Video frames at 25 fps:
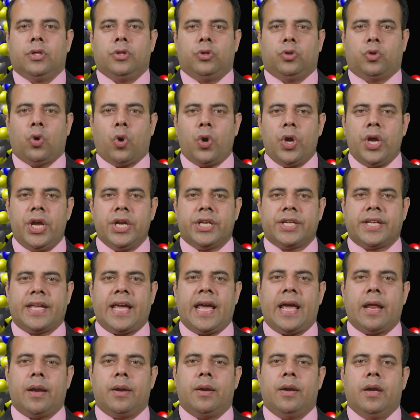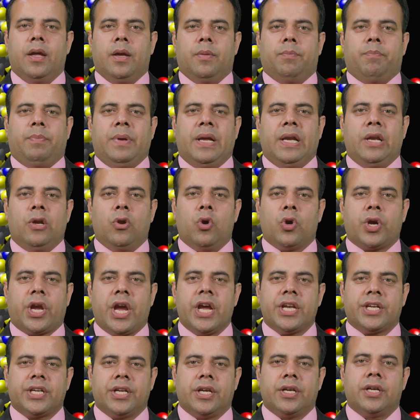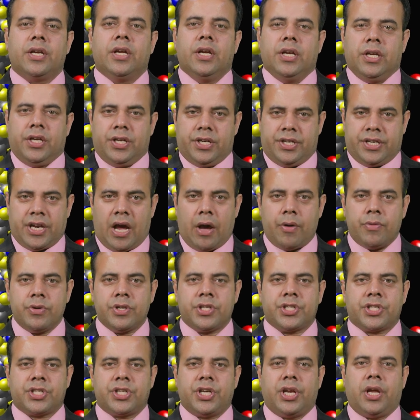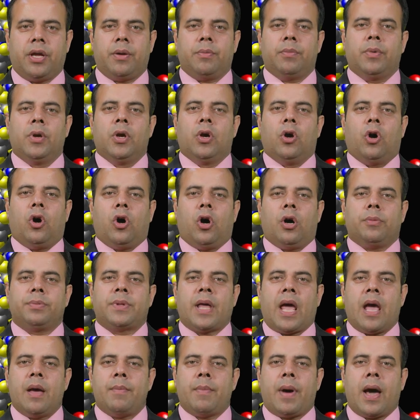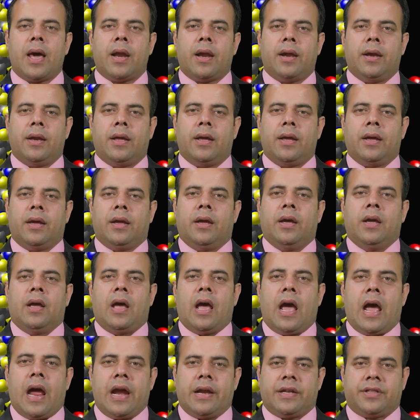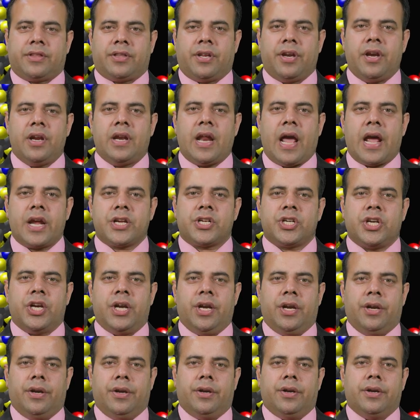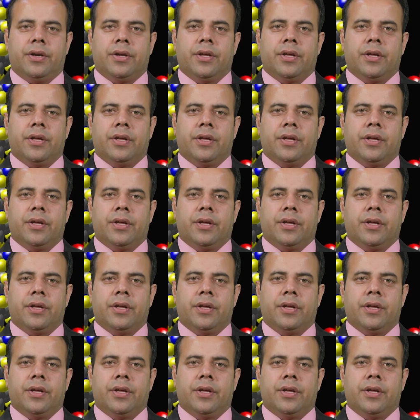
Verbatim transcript: Though it can be located downstream of the mRNA at 3' end.